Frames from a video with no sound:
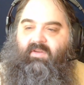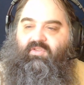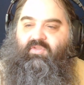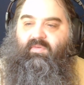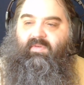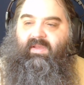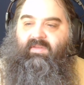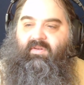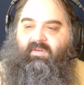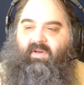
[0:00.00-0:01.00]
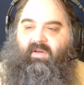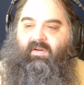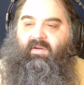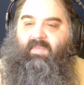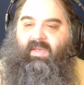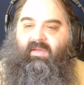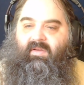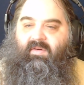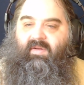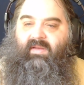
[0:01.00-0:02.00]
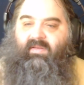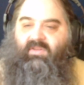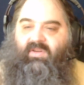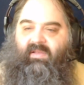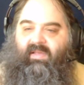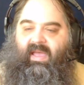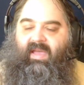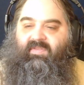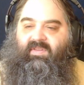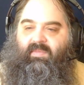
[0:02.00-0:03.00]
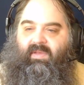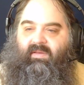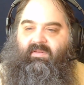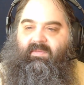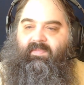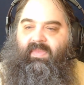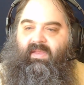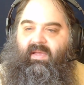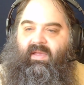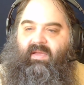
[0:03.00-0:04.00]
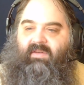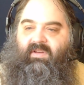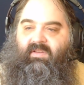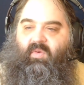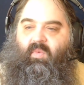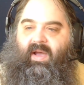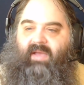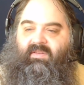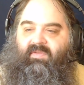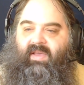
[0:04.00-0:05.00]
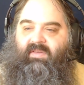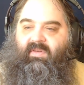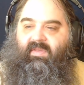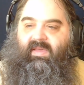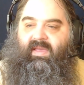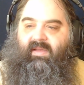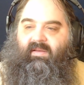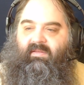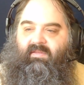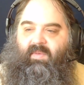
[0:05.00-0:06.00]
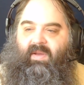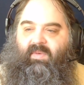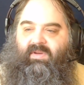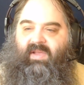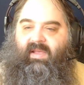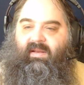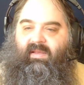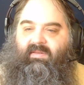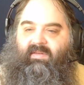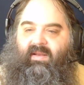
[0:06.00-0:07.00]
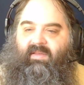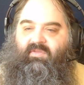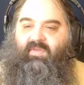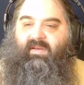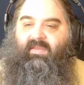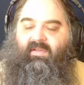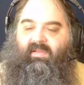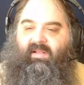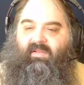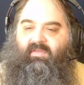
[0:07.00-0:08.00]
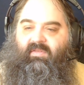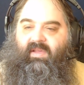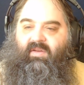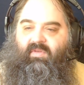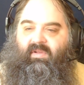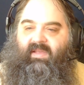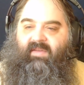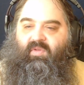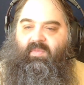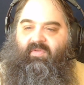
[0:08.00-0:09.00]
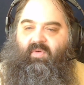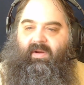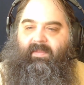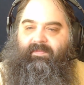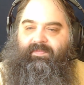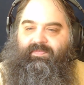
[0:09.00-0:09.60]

Shuri is her daughter, making her and T'Challa half-siblings. She is a wise advisor to the king, no matter which king it is, and has tricked the little literal devil before.